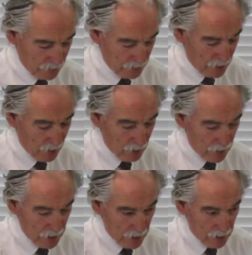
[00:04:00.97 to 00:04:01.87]

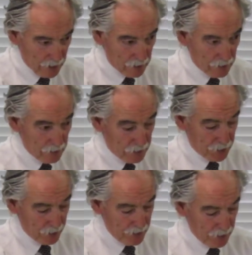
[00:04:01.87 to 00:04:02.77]
Now, in
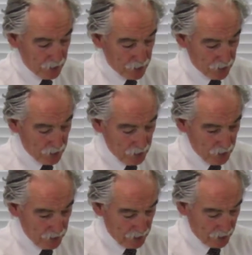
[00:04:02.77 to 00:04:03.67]
30 years of
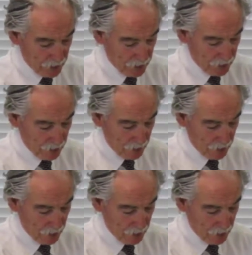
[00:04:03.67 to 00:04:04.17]
doing this,